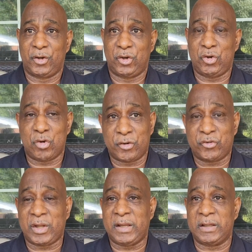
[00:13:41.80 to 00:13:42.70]
You
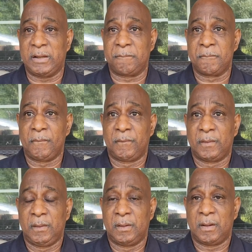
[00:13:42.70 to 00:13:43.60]
understand?
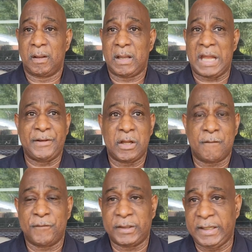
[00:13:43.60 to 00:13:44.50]
I never
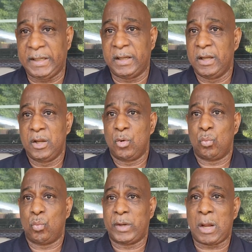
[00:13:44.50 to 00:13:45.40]
forget
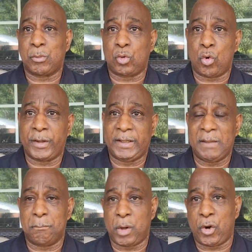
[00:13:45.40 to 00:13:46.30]
when I was going to
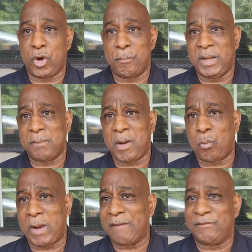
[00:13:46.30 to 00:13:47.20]
get married. Me and my
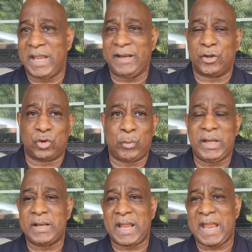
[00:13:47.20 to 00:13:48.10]
wife dated
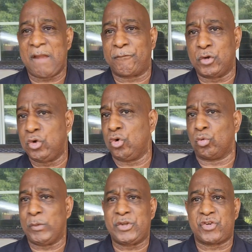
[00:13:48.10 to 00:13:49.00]
3.5 years.
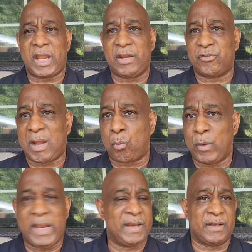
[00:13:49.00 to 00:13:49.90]
We changed our
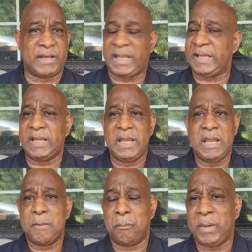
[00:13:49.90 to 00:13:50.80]
wedding date,
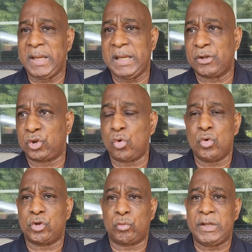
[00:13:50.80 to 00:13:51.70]
man, 2
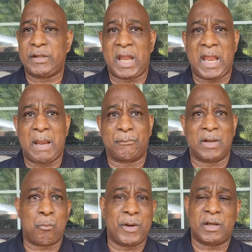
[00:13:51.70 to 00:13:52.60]
or 3 times. And
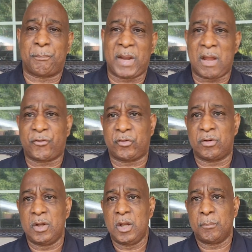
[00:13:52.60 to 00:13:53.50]
I went to pastor
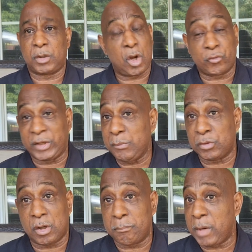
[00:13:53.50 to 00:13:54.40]
because he was
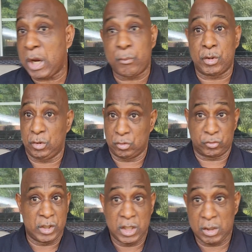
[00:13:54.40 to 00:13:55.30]
going to marry us.
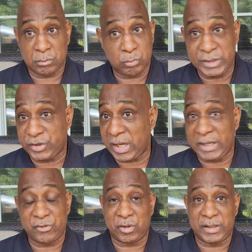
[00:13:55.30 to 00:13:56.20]
And when we
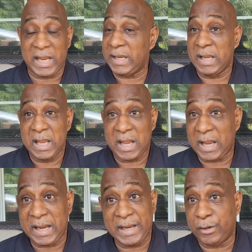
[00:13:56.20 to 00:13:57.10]
changed the date, I
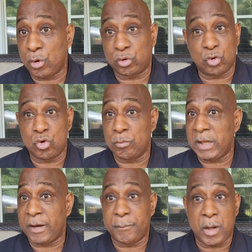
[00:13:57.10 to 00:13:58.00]
had to go to him,
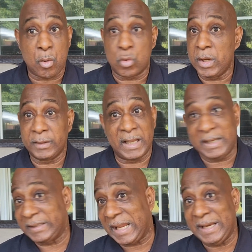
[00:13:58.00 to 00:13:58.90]
let him know,
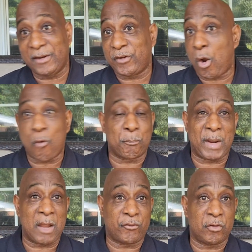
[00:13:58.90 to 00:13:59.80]
that date is off,
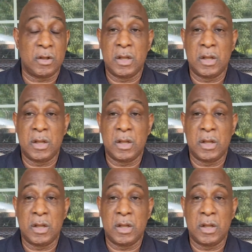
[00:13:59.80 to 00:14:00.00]
pastor.